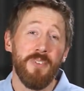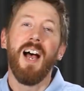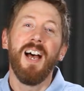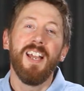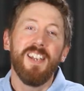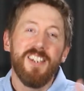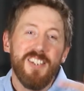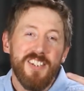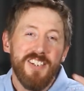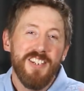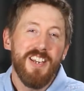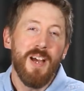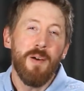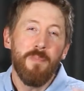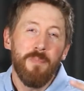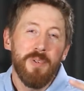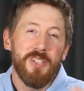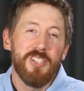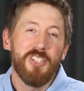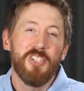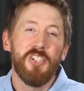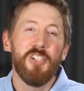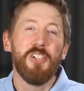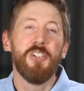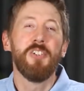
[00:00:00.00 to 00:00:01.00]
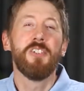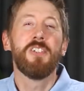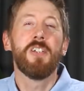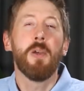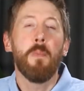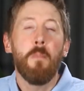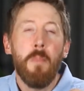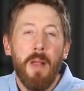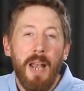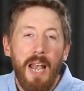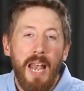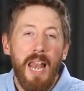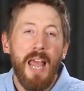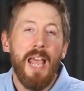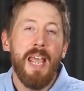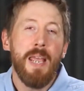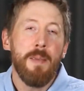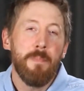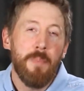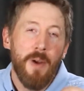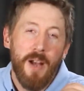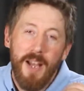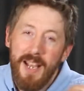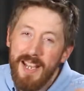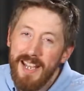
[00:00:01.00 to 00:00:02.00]
And number two, to play
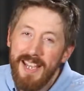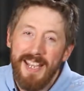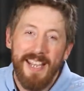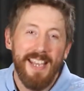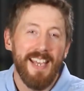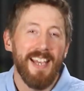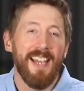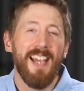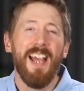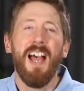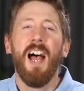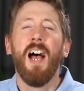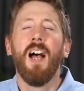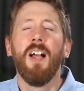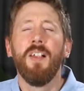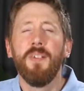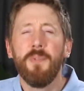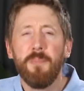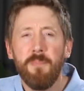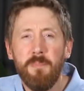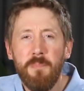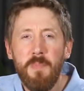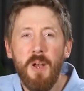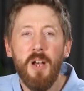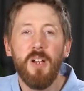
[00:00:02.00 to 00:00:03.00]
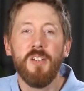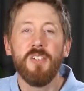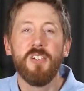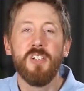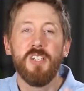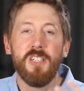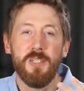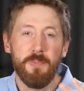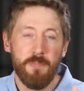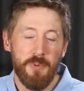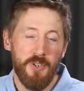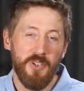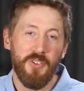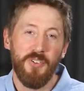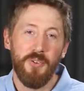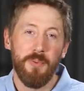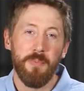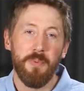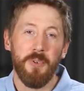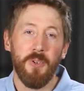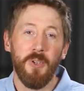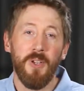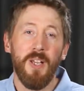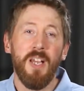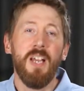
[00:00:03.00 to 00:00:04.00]
by ear as much as
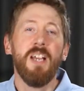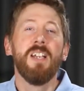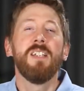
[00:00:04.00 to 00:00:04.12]
possible,